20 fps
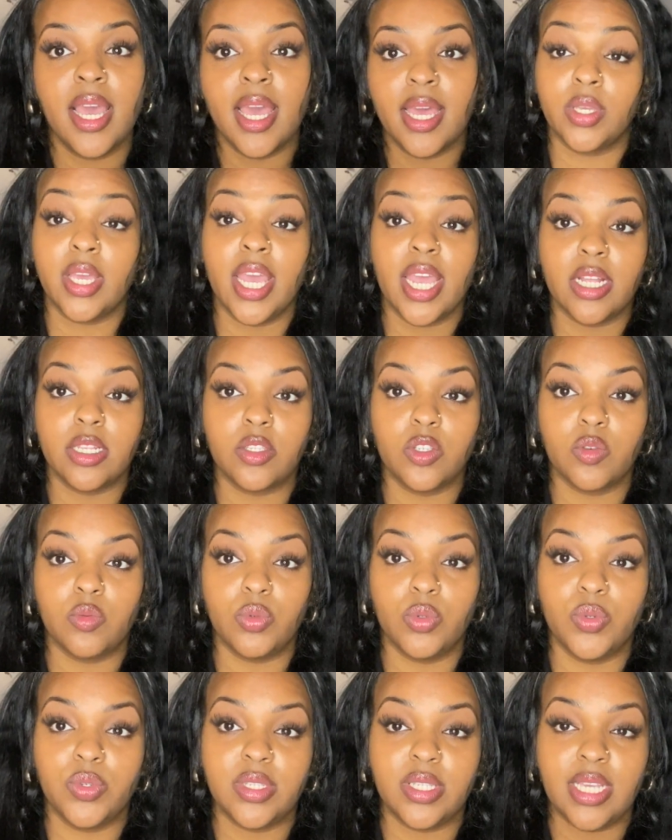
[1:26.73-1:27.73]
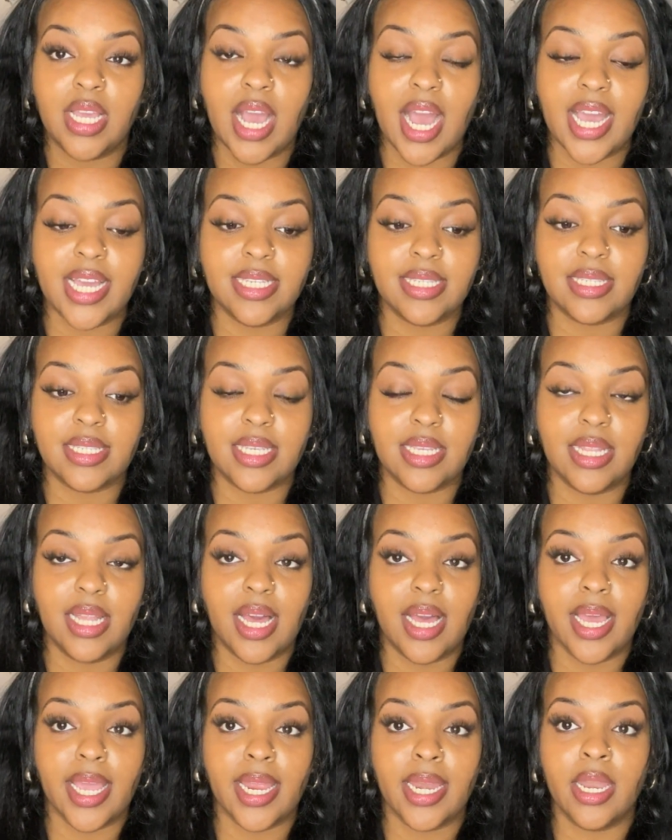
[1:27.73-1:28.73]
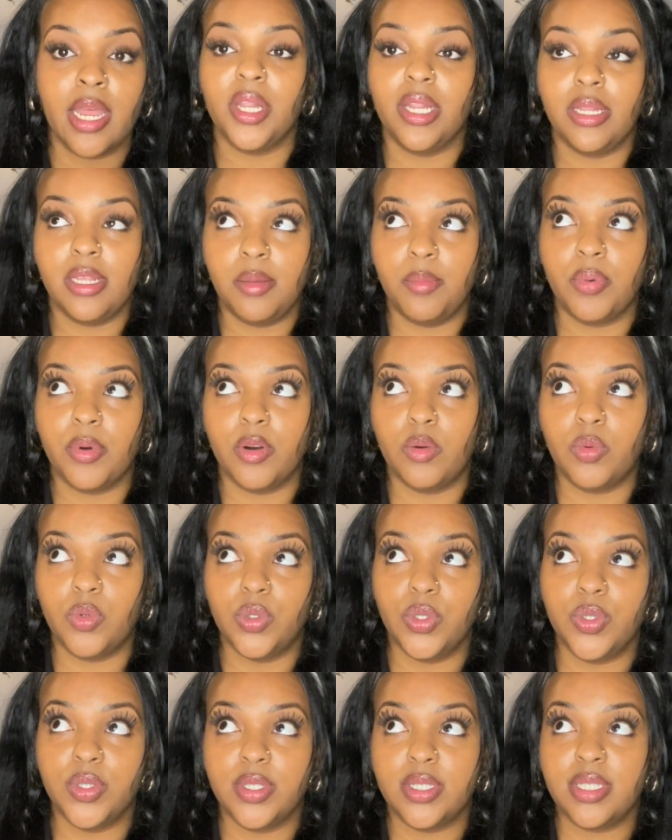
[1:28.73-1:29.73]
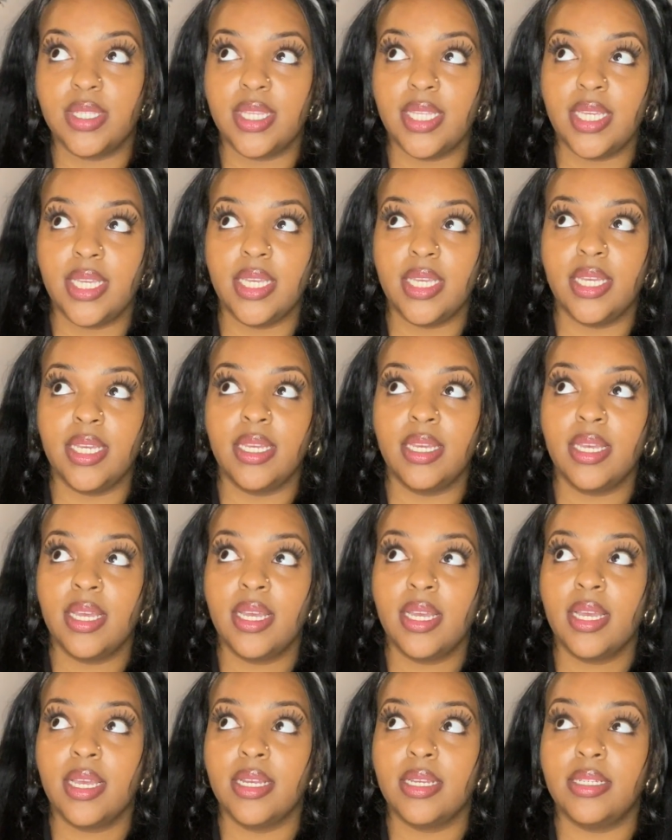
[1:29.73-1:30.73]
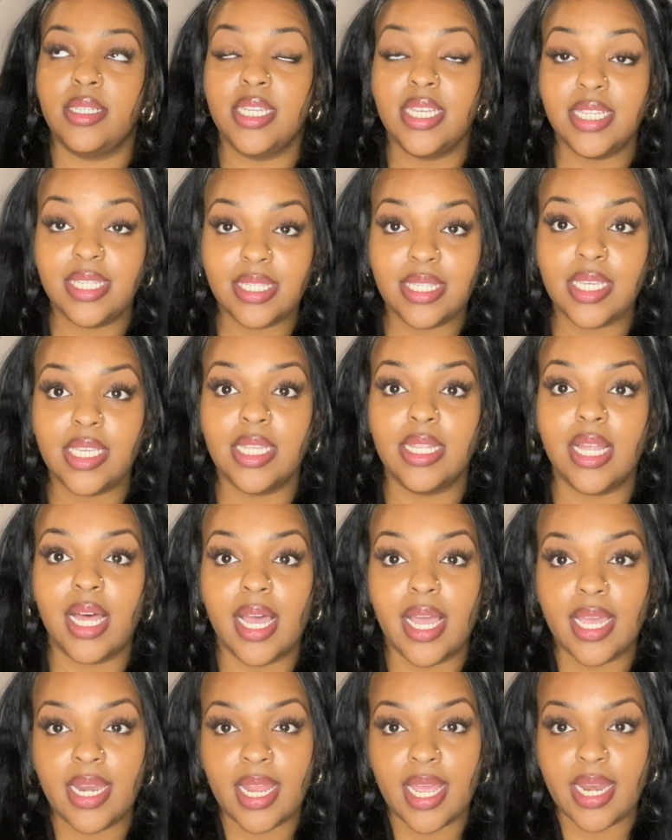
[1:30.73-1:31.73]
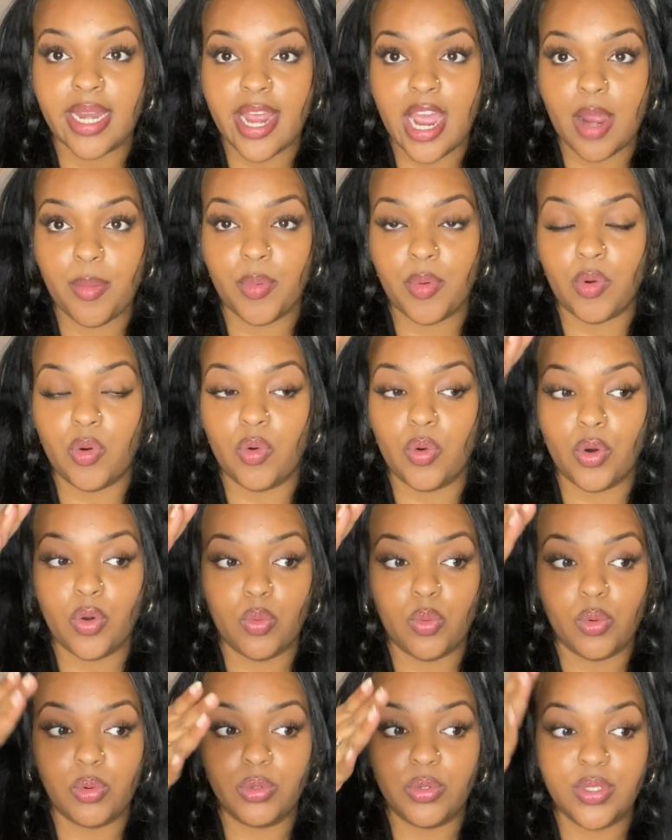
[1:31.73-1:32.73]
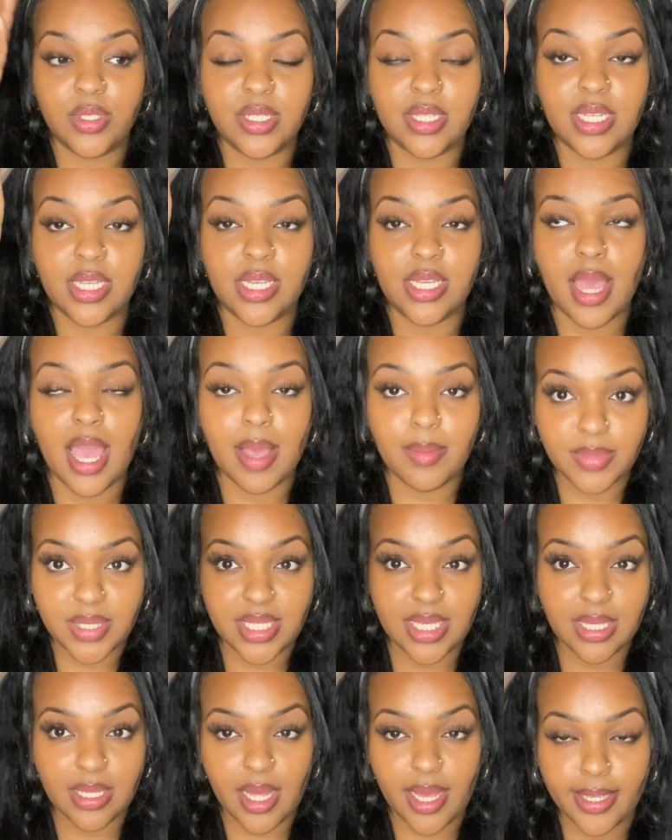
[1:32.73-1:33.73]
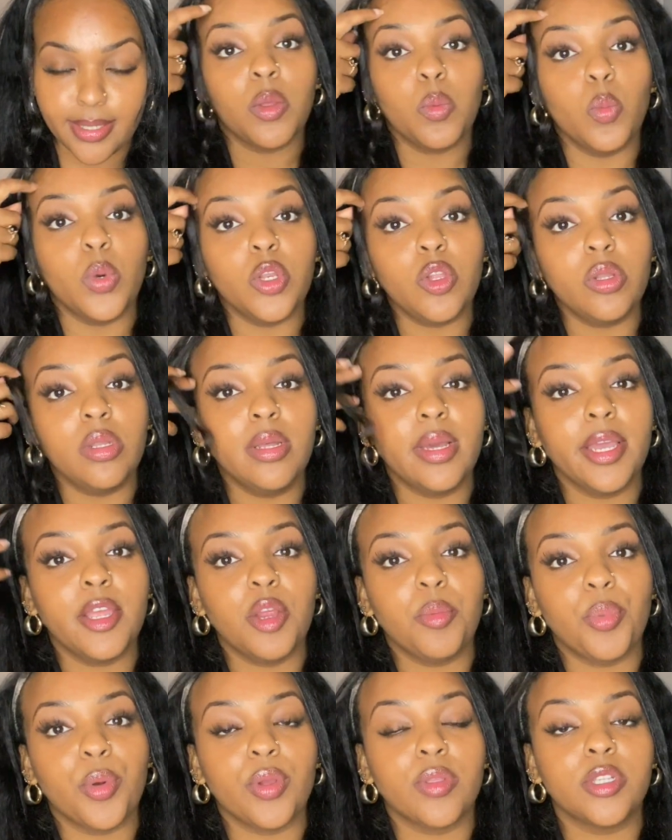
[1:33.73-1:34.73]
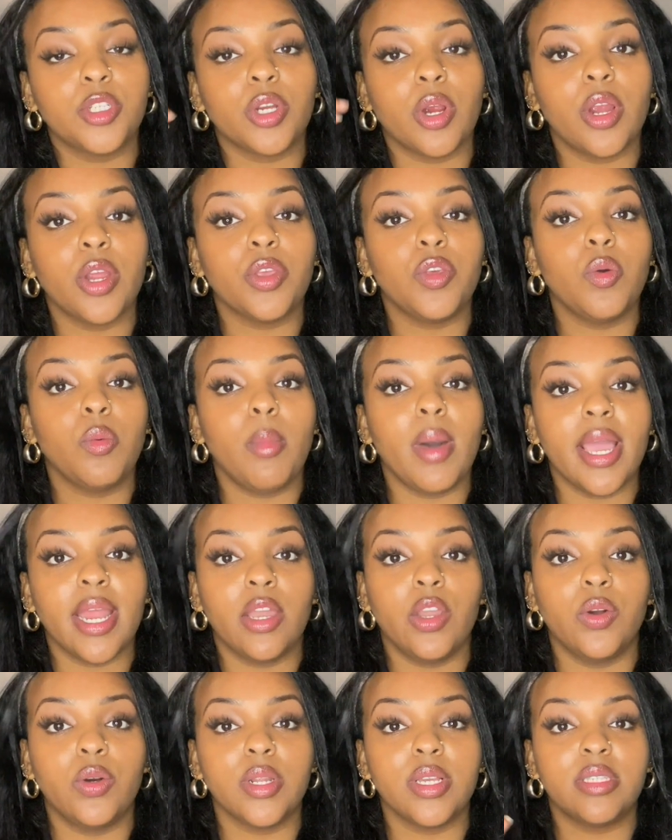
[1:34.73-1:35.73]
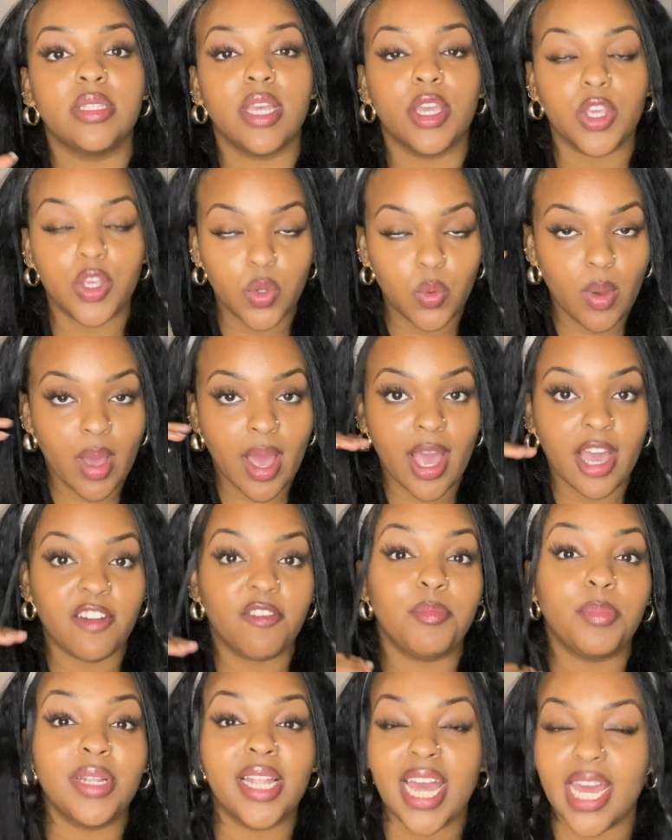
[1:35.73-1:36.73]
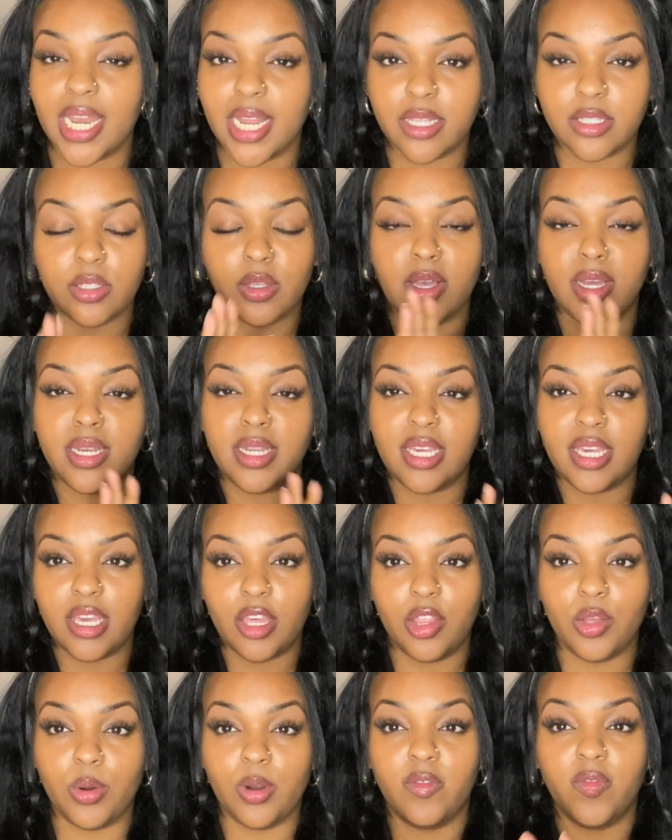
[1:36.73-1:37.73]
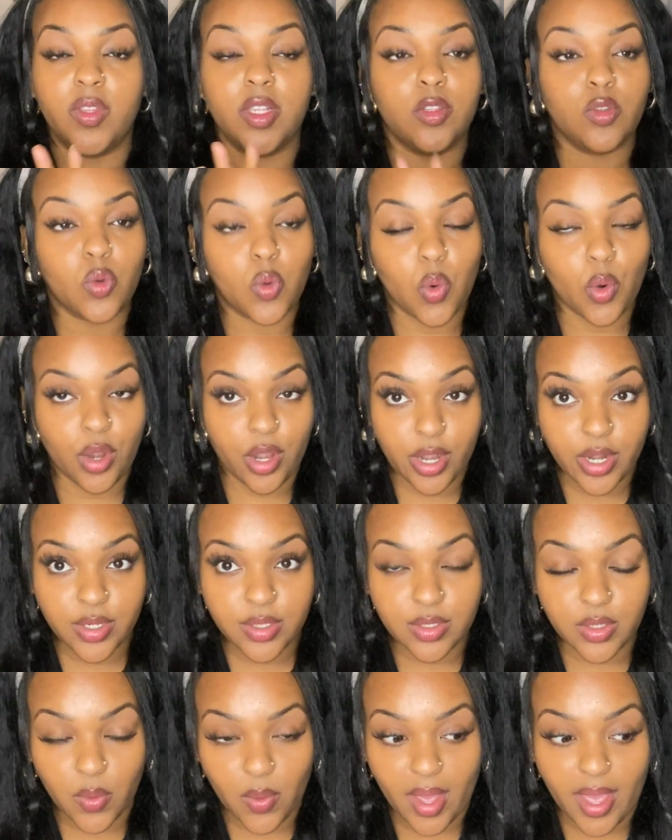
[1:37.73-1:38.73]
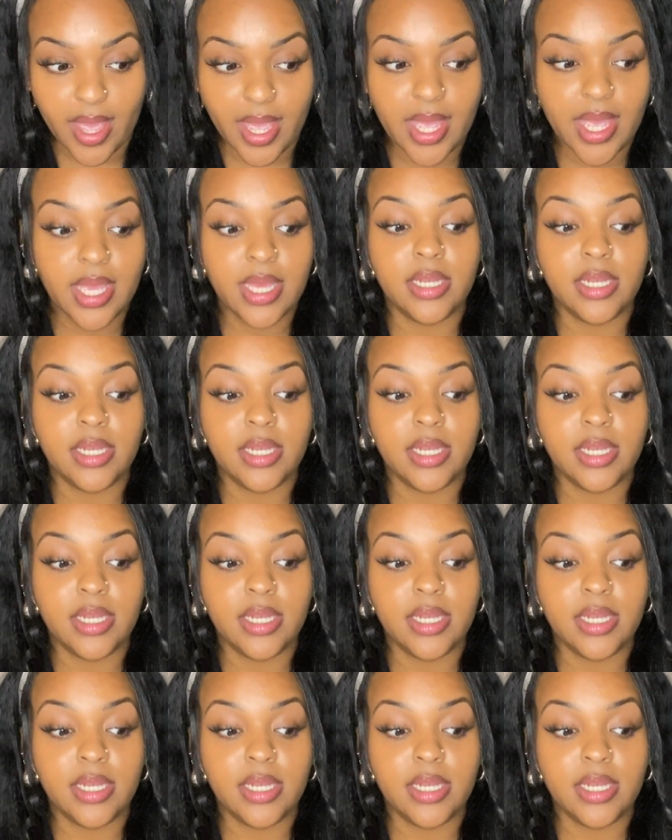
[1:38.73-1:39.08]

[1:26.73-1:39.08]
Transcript: Cancer rules the IC line. Libra rules the DC line, and Capricorn rules the MC line. When you look at your birth chart, you might notice that you have planets on either of these corners, okay?